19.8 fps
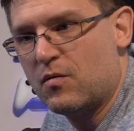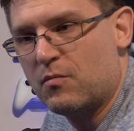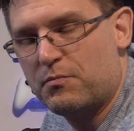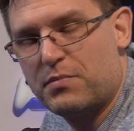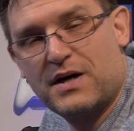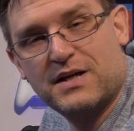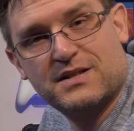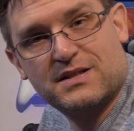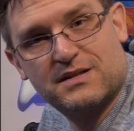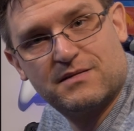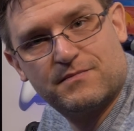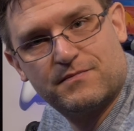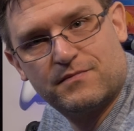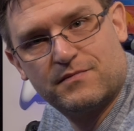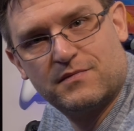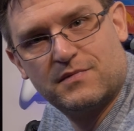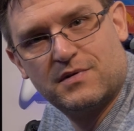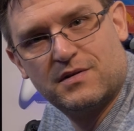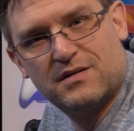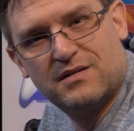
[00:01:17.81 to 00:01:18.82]
But
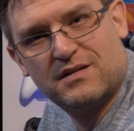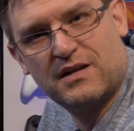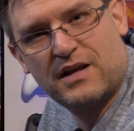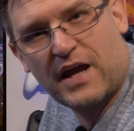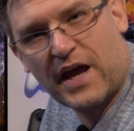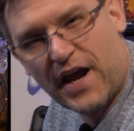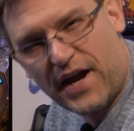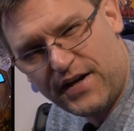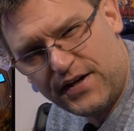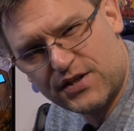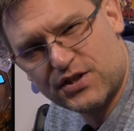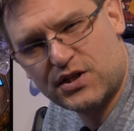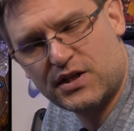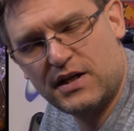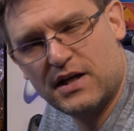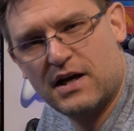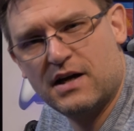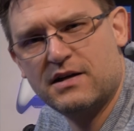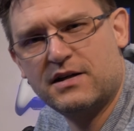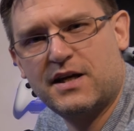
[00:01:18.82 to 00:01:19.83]

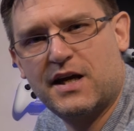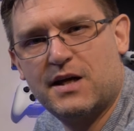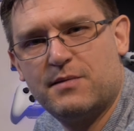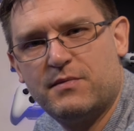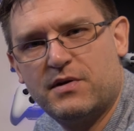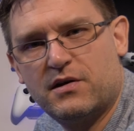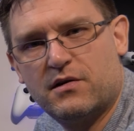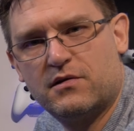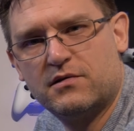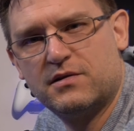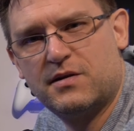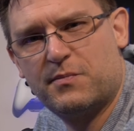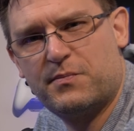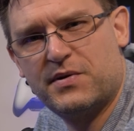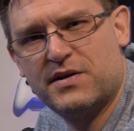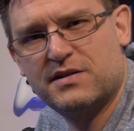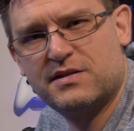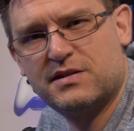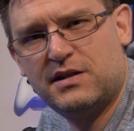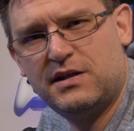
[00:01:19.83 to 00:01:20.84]
HDR gaming on the
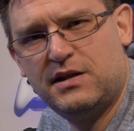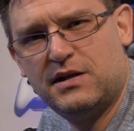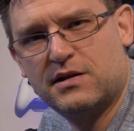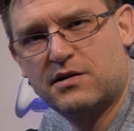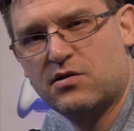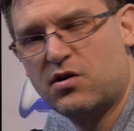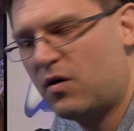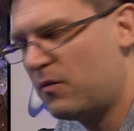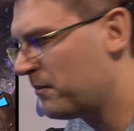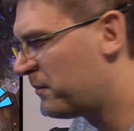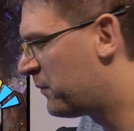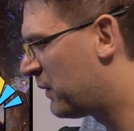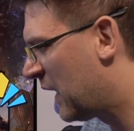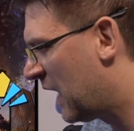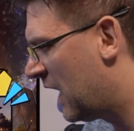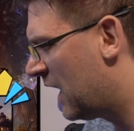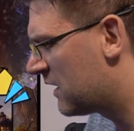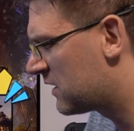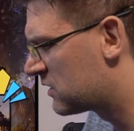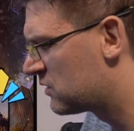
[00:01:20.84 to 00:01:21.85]
PC
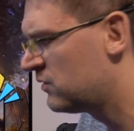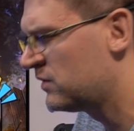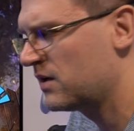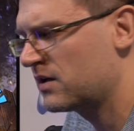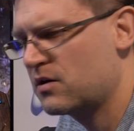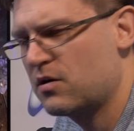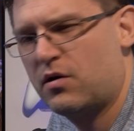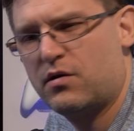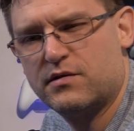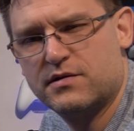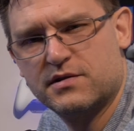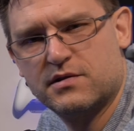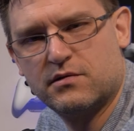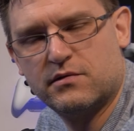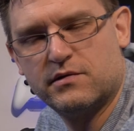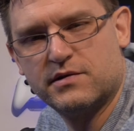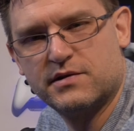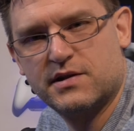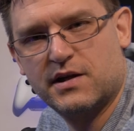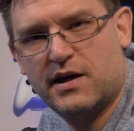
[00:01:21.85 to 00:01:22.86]
compared to the
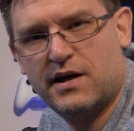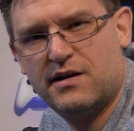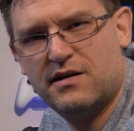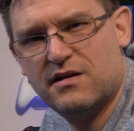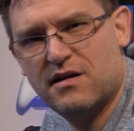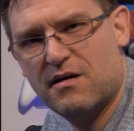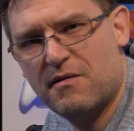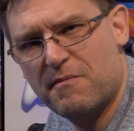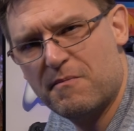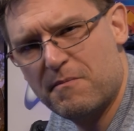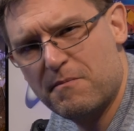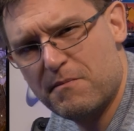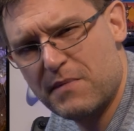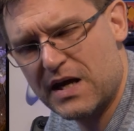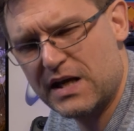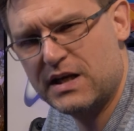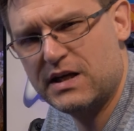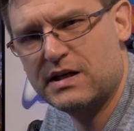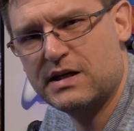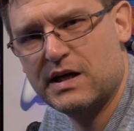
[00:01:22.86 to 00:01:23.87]
consoles, in
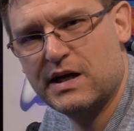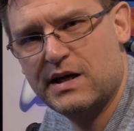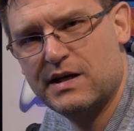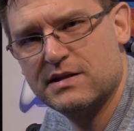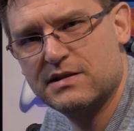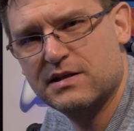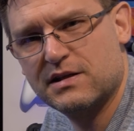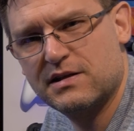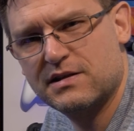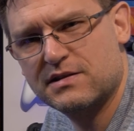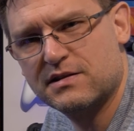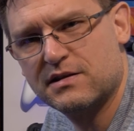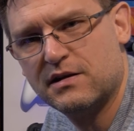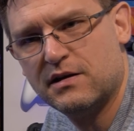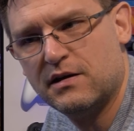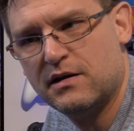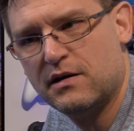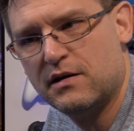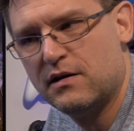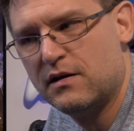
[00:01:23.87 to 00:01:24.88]
many cases
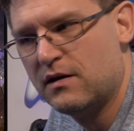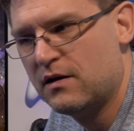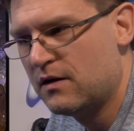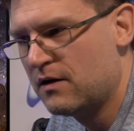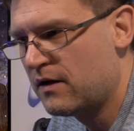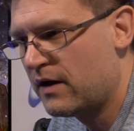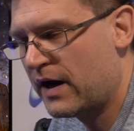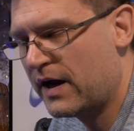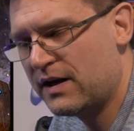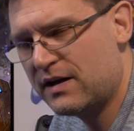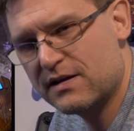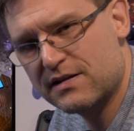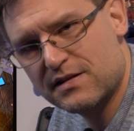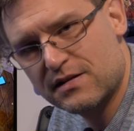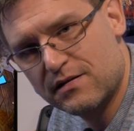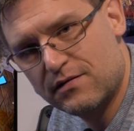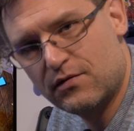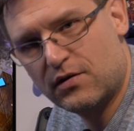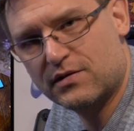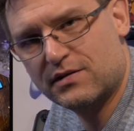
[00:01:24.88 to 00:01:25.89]
it
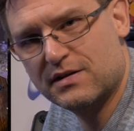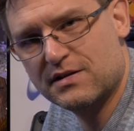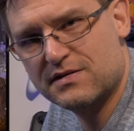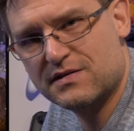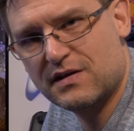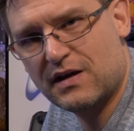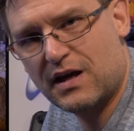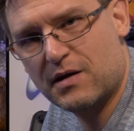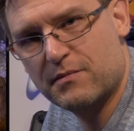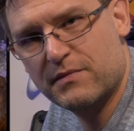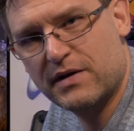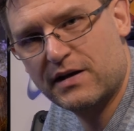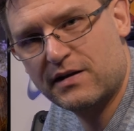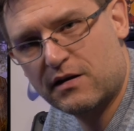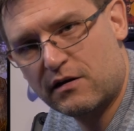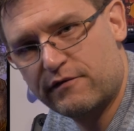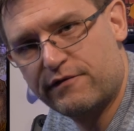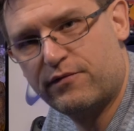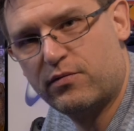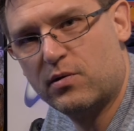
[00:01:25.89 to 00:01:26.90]
is not the same, and
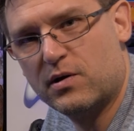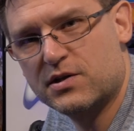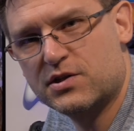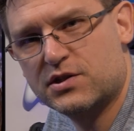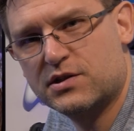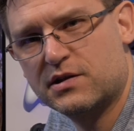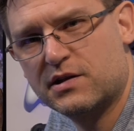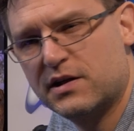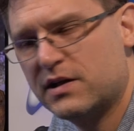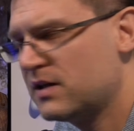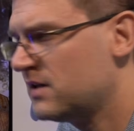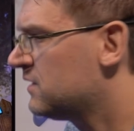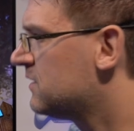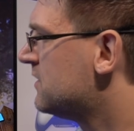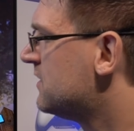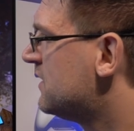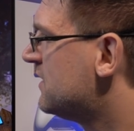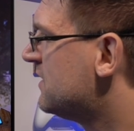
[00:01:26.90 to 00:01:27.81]
unfortunately